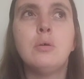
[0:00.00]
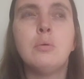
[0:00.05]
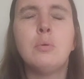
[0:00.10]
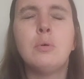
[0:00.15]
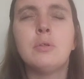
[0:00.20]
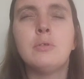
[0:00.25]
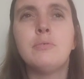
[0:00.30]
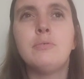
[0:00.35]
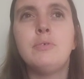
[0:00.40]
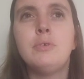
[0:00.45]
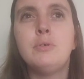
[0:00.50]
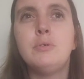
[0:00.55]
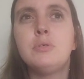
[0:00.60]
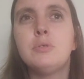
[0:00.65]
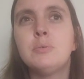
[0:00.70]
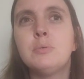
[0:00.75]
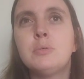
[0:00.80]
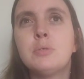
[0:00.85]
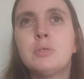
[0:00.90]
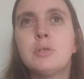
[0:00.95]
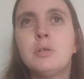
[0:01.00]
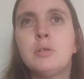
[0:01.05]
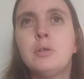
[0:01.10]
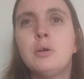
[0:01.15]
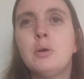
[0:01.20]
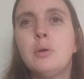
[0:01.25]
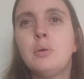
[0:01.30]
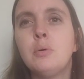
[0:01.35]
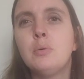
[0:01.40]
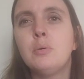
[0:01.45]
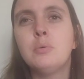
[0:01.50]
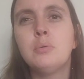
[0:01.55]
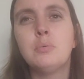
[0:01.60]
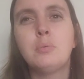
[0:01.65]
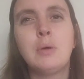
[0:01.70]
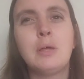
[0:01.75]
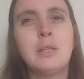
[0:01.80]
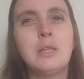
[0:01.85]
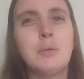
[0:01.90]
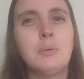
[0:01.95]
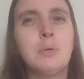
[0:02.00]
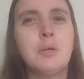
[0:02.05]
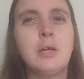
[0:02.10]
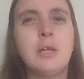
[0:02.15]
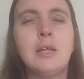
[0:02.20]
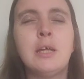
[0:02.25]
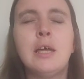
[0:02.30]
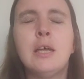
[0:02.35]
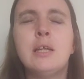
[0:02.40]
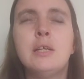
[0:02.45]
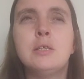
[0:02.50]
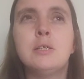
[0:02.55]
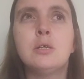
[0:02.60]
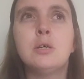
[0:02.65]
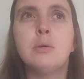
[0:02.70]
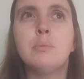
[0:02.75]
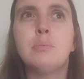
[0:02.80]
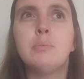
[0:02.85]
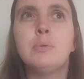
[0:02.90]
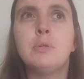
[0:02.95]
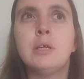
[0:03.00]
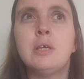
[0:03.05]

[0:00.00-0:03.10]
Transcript: what the future was going to hold, where they were going to end up.